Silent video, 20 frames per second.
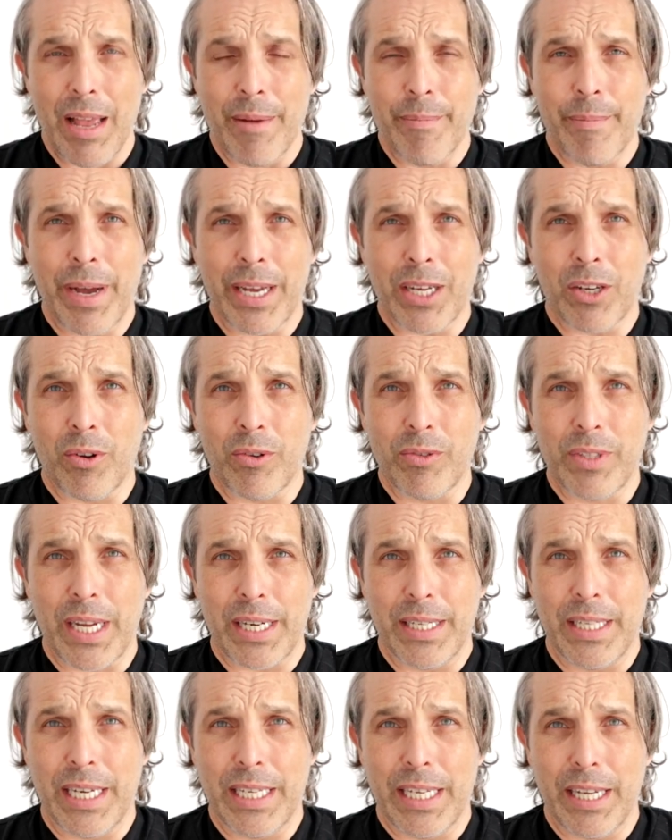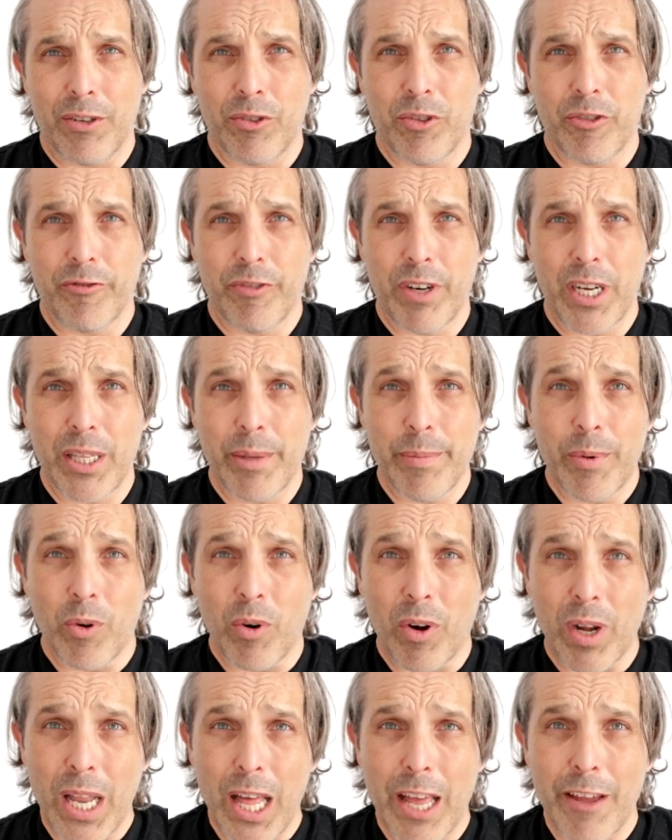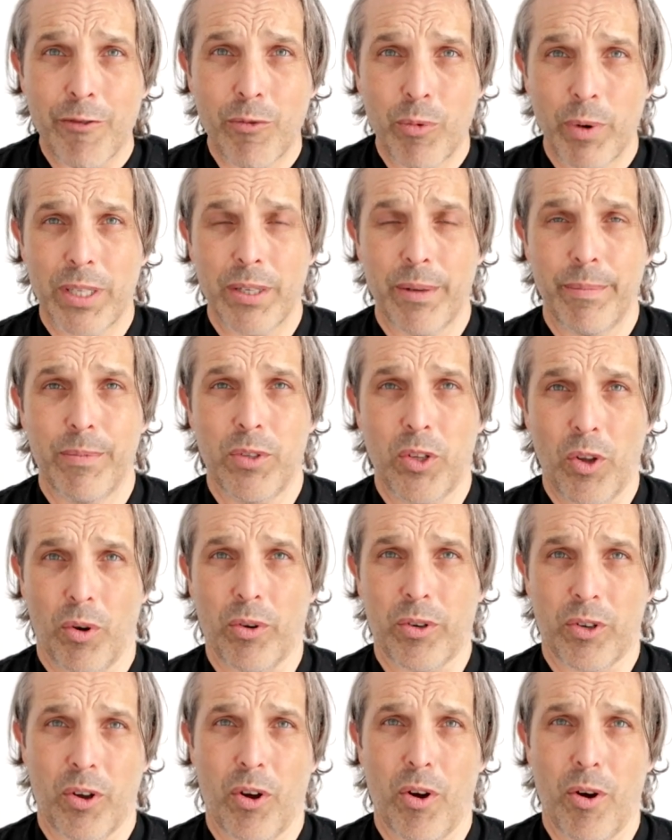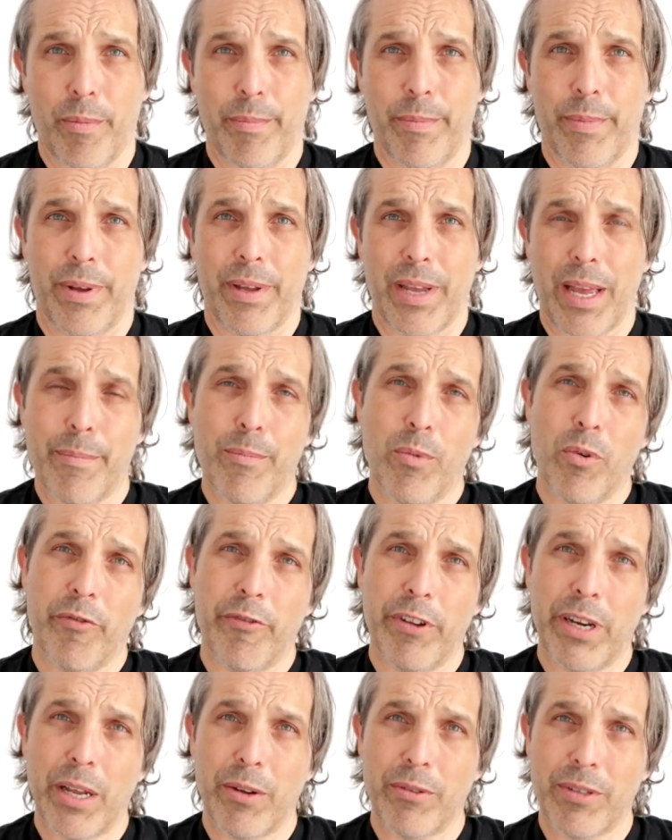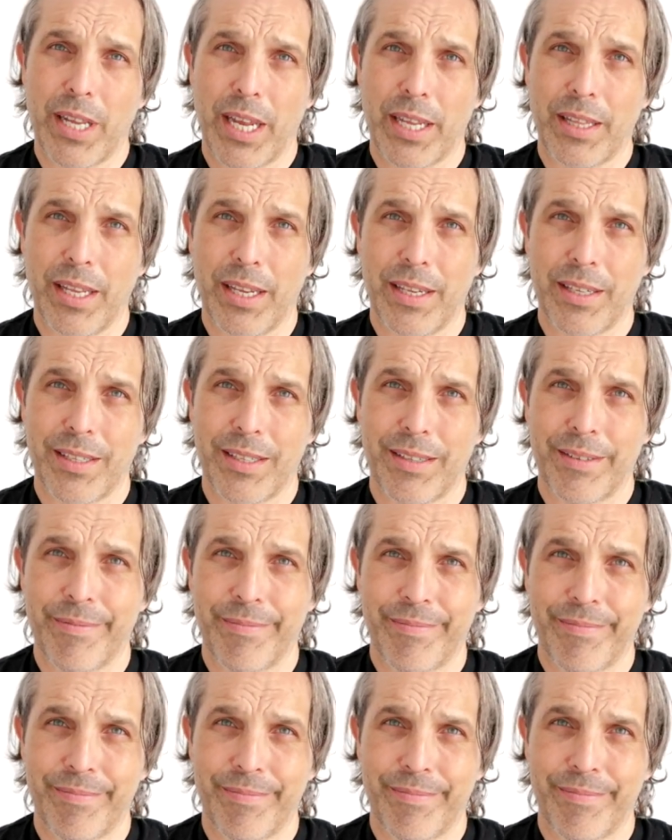My contact details, you'll find them on clivewhitham.com, and more videos like this.